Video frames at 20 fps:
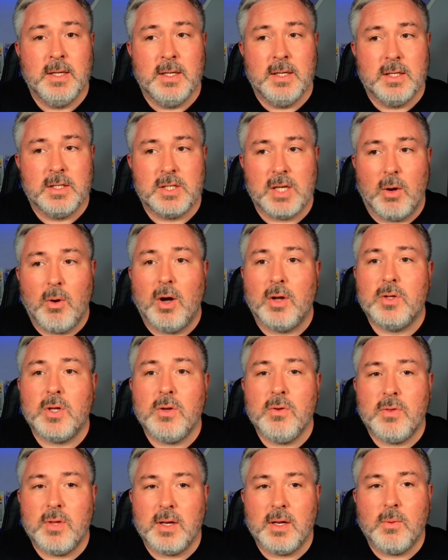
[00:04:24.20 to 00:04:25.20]
So I
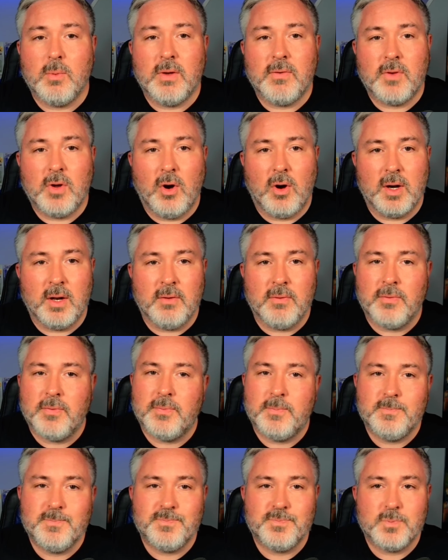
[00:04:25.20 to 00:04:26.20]
do think that
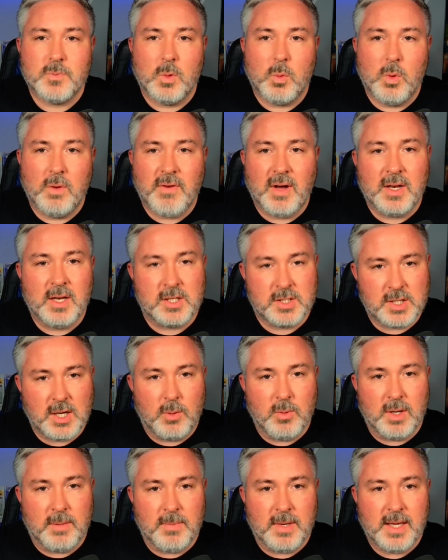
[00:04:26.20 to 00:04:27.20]
we've
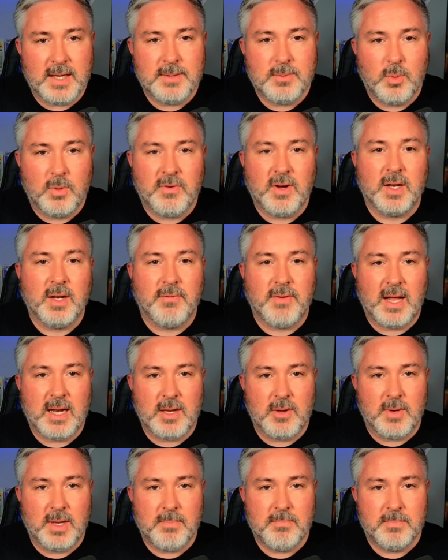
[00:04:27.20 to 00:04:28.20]
undersold him there. We've
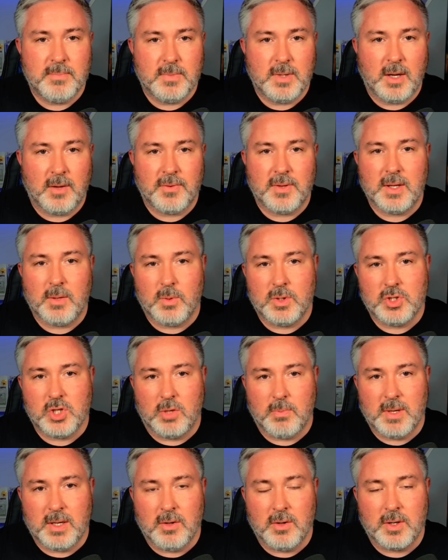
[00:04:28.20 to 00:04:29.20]
undervalued him. I think we should
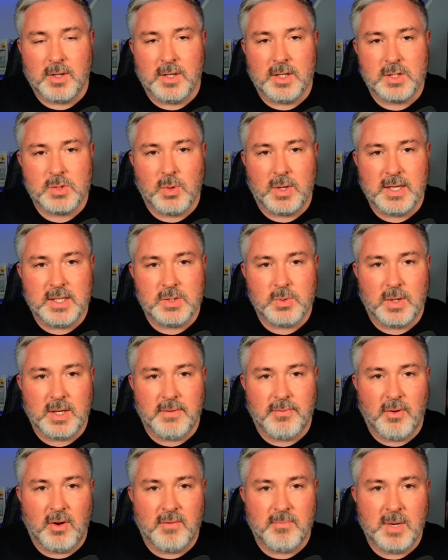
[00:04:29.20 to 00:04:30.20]
have been looking at 20,
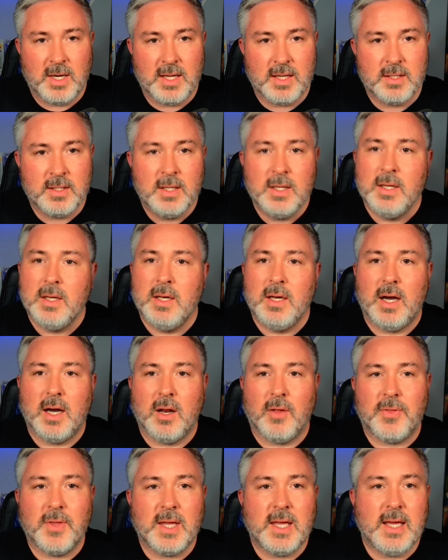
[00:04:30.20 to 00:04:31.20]
25 million. And
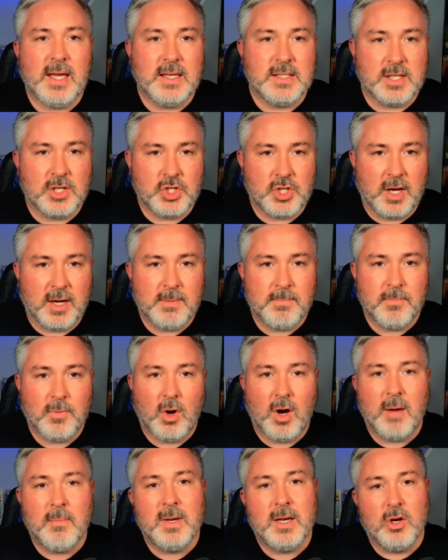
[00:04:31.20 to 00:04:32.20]
I think it is a shame.
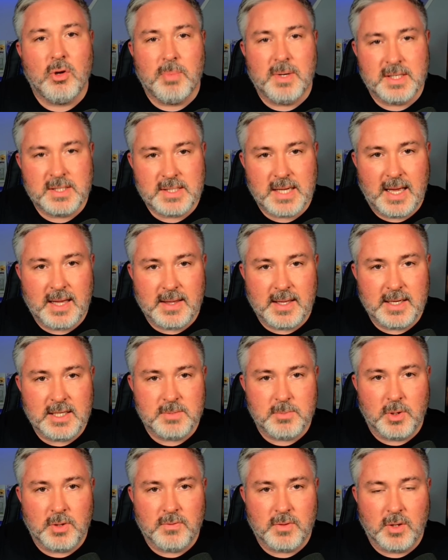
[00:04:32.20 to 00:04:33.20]
I'm a little bit sad that he's
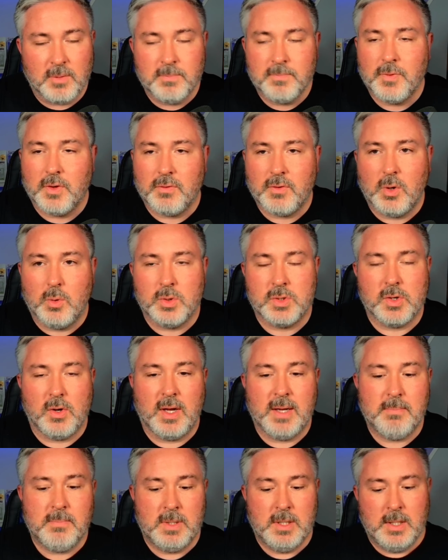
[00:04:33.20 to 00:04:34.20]
moved on. Of course
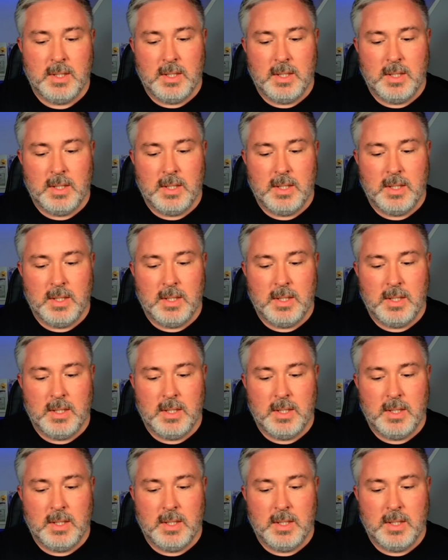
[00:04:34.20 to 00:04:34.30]
I am.